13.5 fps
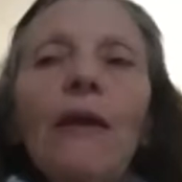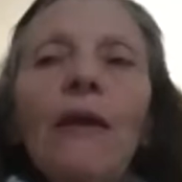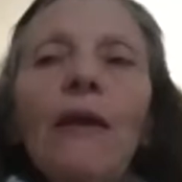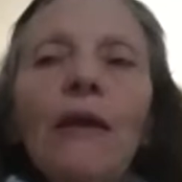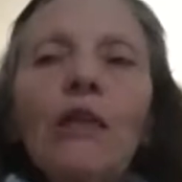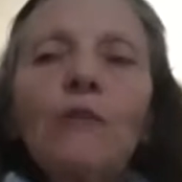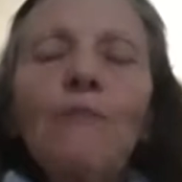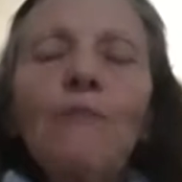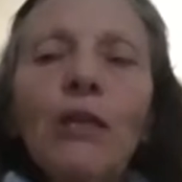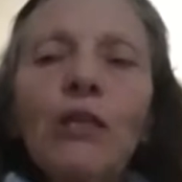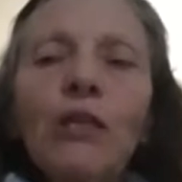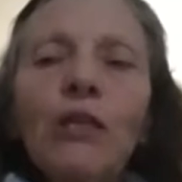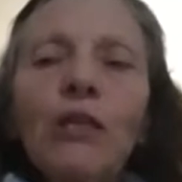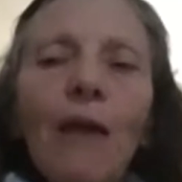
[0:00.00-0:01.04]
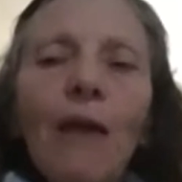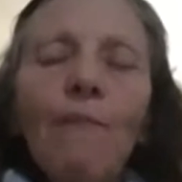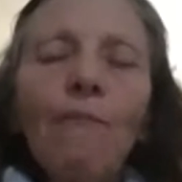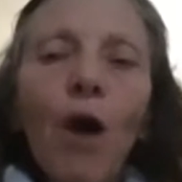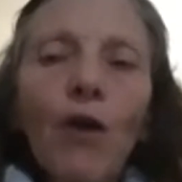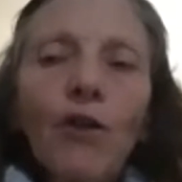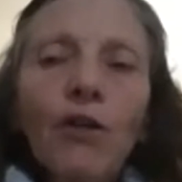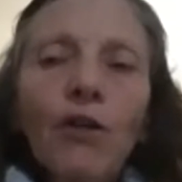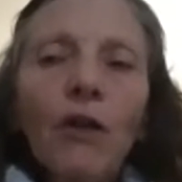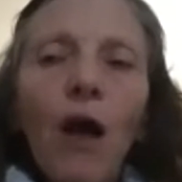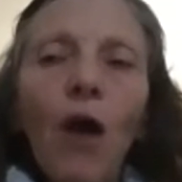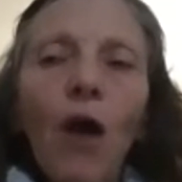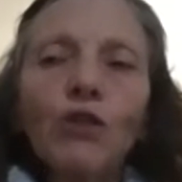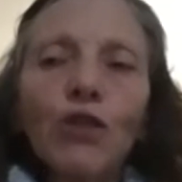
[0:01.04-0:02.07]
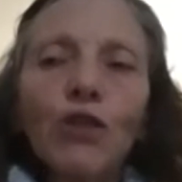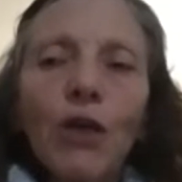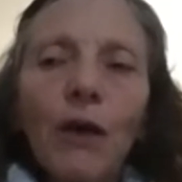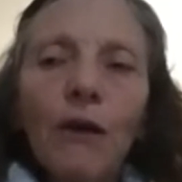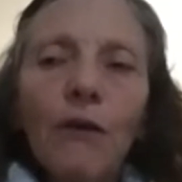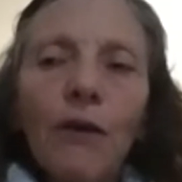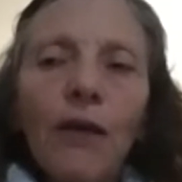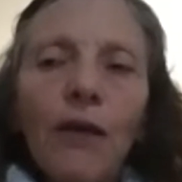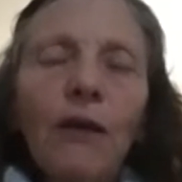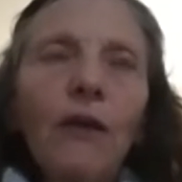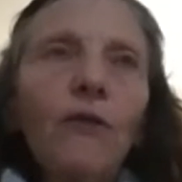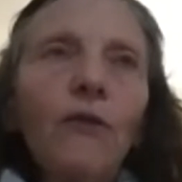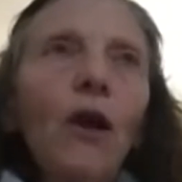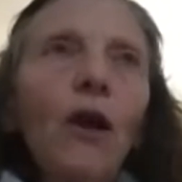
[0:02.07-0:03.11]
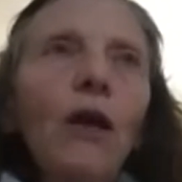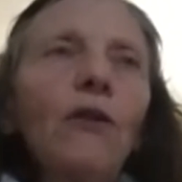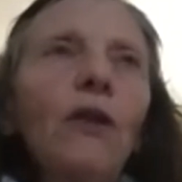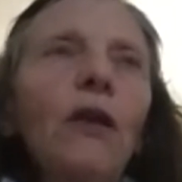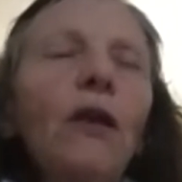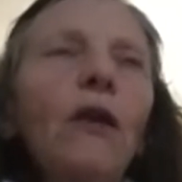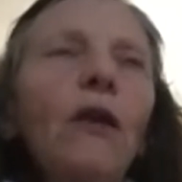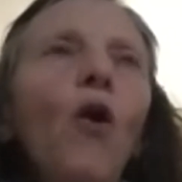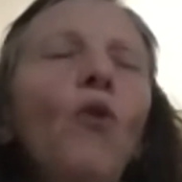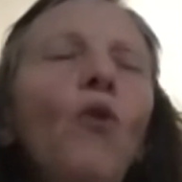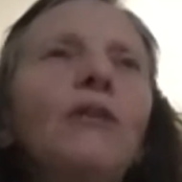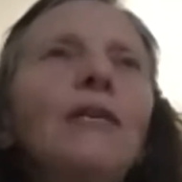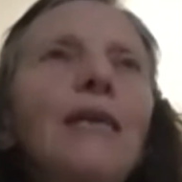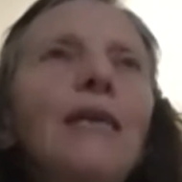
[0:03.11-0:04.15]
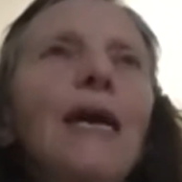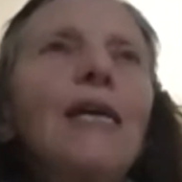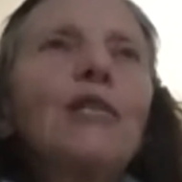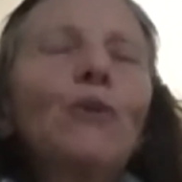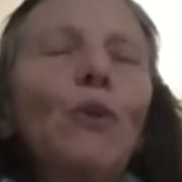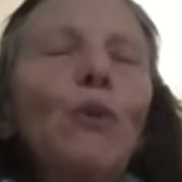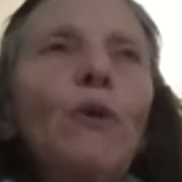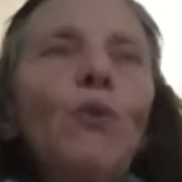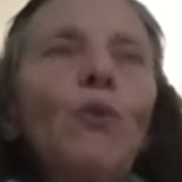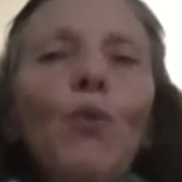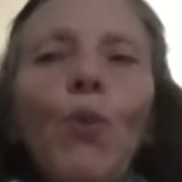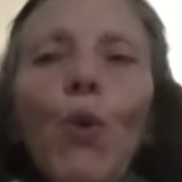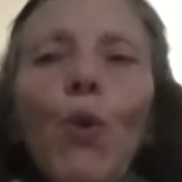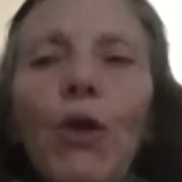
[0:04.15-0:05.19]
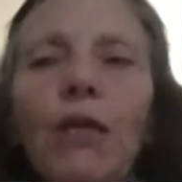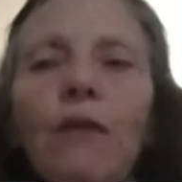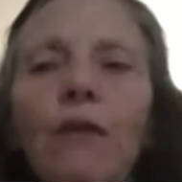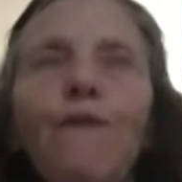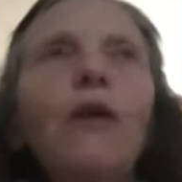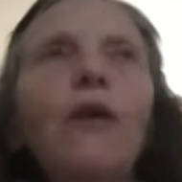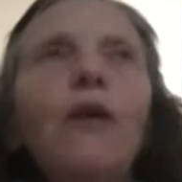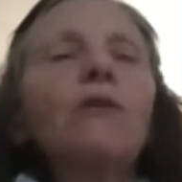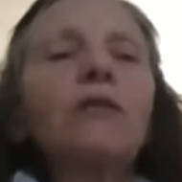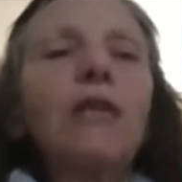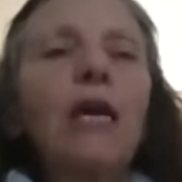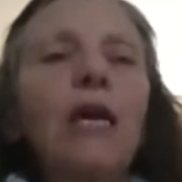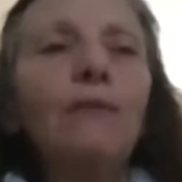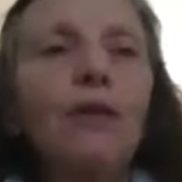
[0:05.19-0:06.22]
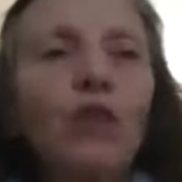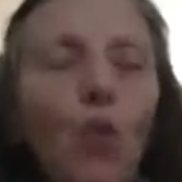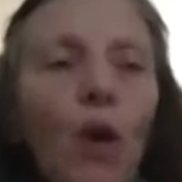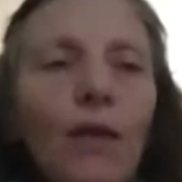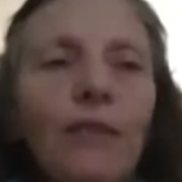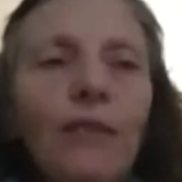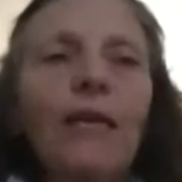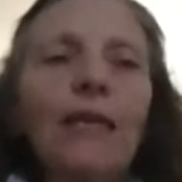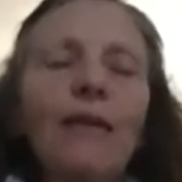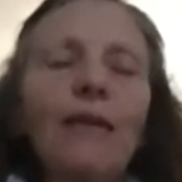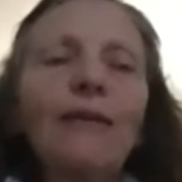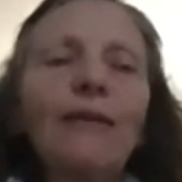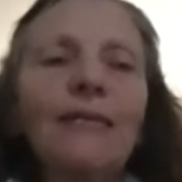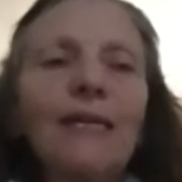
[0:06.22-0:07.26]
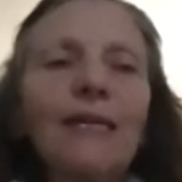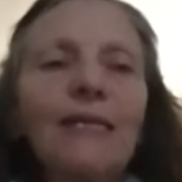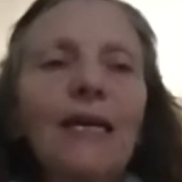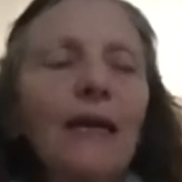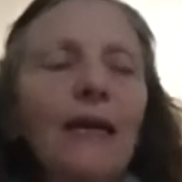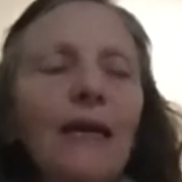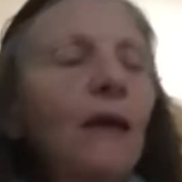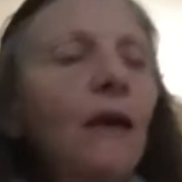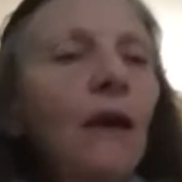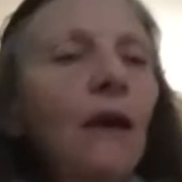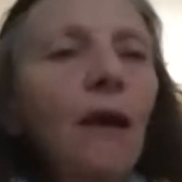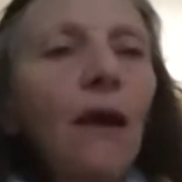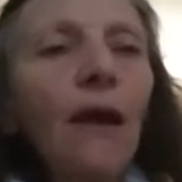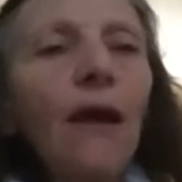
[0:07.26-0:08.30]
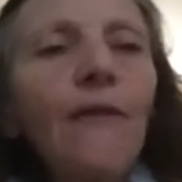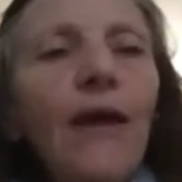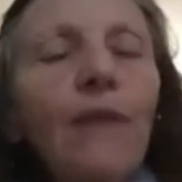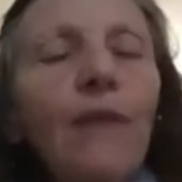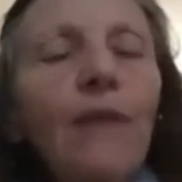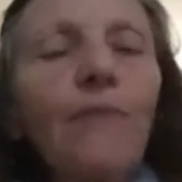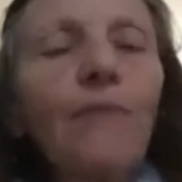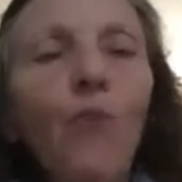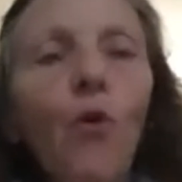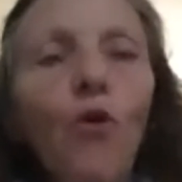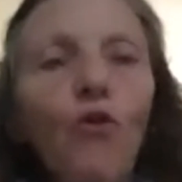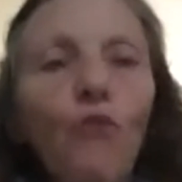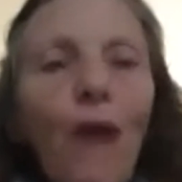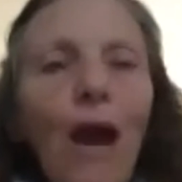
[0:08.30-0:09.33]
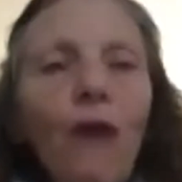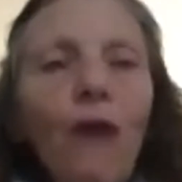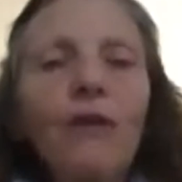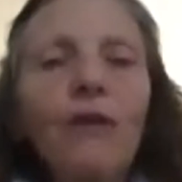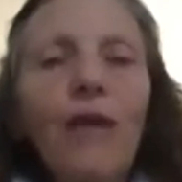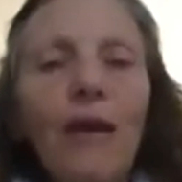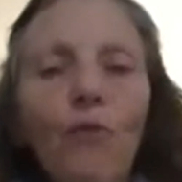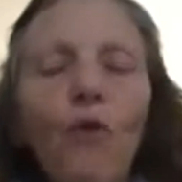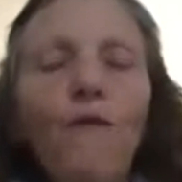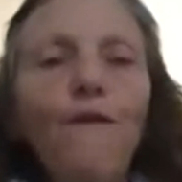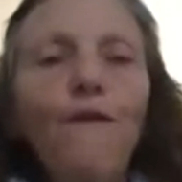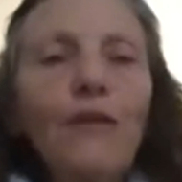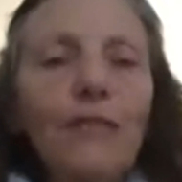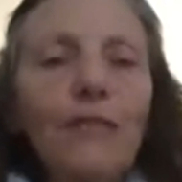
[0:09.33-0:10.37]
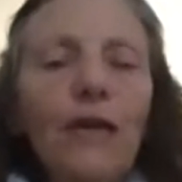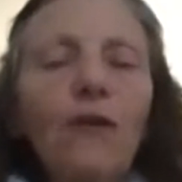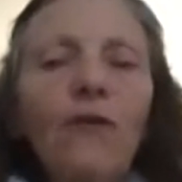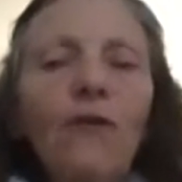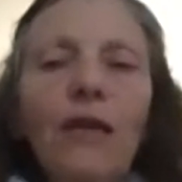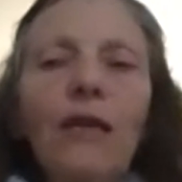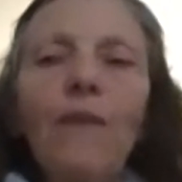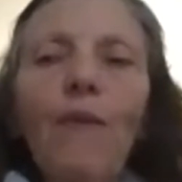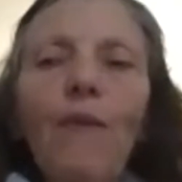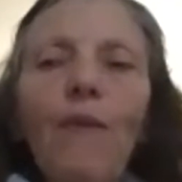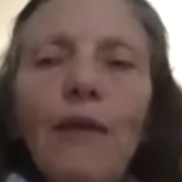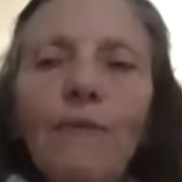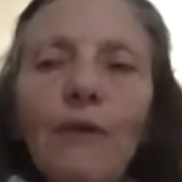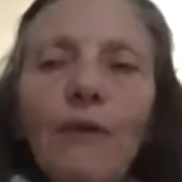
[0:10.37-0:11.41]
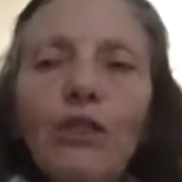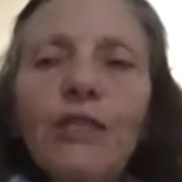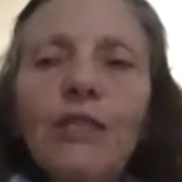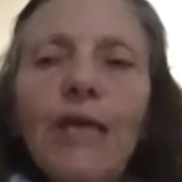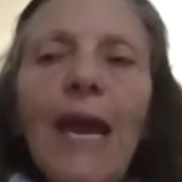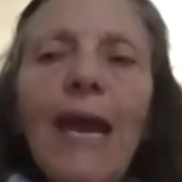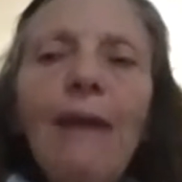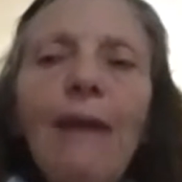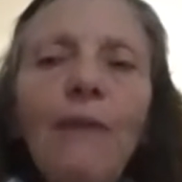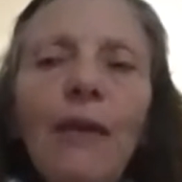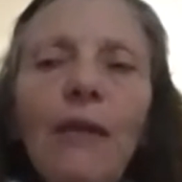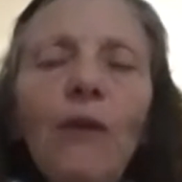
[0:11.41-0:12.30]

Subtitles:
especially in our modern culture, in the older days, women would work in the fields, they'd be squatting, they'd be sitting, they'd be more grounded and more physical in their body. But today, many